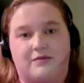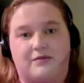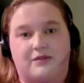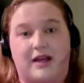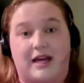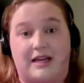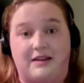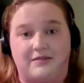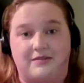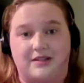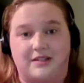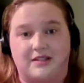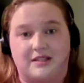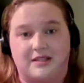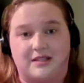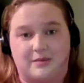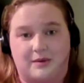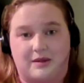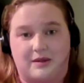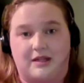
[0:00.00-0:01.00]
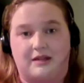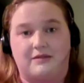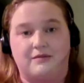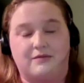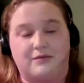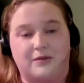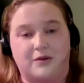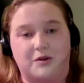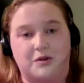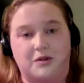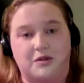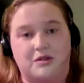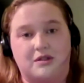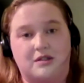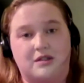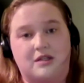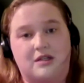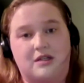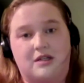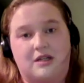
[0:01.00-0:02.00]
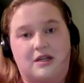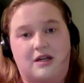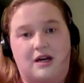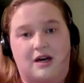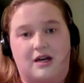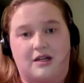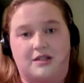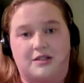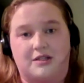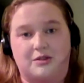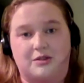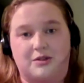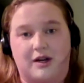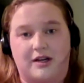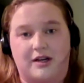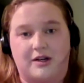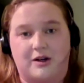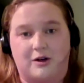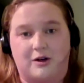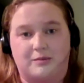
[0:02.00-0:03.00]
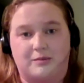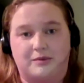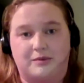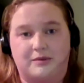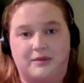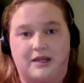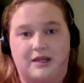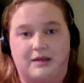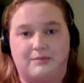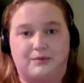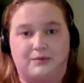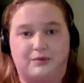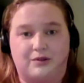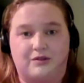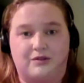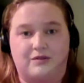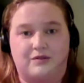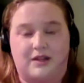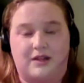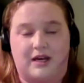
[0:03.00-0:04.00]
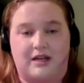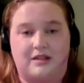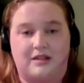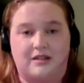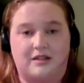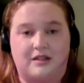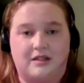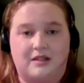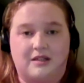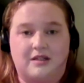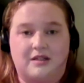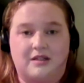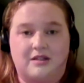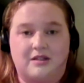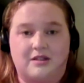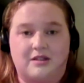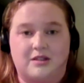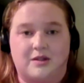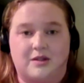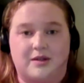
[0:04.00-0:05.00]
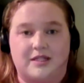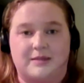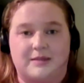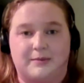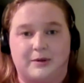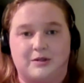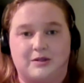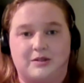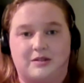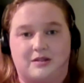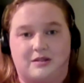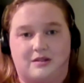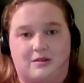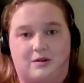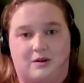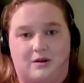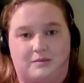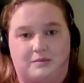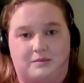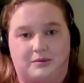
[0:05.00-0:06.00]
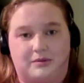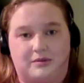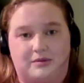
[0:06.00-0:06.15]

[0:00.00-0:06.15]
flavors within food to try and help improve that. So I suppose the top